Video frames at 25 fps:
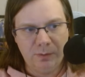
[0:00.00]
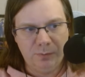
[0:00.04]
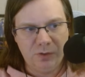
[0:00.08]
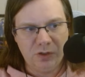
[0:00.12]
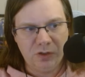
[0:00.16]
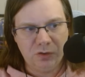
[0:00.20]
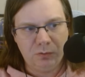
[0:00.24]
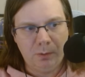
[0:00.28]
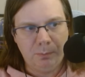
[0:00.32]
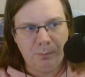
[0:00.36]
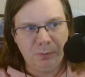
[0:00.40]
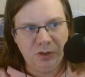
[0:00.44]

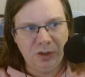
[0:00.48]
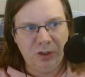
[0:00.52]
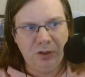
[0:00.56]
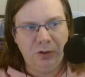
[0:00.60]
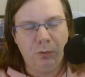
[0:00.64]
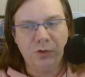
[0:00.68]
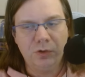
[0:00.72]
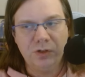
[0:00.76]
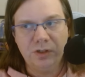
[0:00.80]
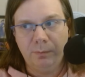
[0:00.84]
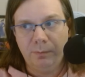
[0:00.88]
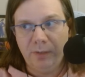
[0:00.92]
description
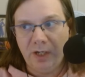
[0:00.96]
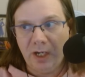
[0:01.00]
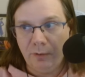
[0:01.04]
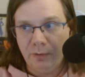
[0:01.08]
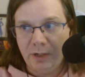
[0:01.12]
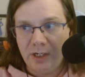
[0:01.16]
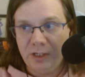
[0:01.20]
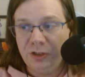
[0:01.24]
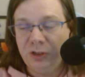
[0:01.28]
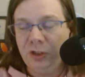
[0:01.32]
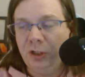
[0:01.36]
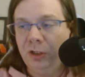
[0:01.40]
or some
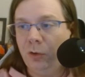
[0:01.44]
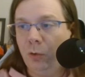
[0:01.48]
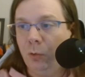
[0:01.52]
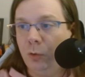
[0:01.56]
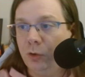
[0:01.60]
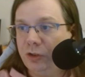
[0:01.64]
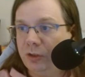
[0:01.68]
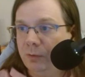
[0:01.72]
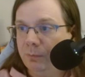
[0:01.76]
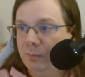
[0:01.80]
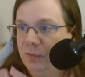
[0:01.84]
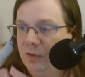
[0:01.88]
narration or
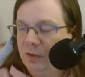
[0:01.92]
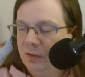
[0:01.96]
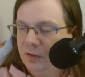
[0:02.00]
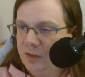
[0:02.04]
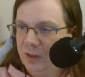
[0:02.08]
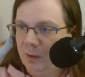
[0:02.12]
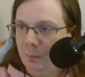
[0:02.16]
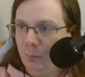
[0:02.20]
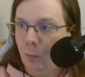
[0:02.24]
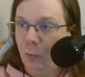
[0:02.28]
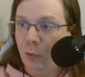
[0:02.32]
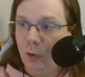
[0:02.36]

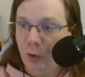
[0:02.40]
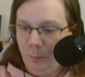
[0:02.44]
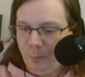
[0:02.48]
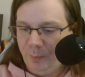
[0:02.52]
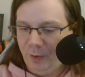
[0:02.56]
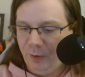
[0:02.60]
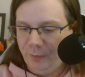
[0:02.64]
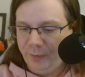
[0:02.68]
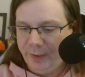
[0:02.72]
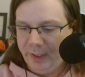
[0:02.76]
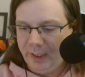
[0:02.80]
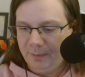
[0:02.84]
some world
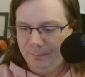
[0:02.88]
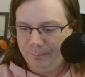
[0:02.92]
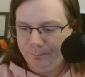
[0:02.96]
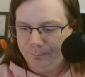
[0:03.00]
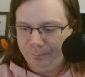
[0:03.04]
building,